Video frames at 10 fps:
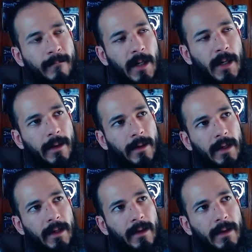but
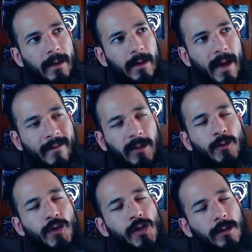
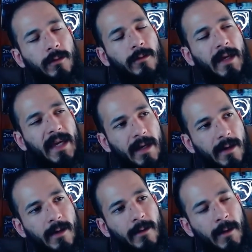evolution
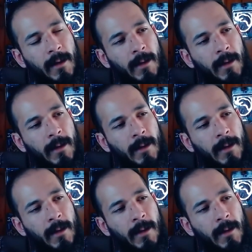here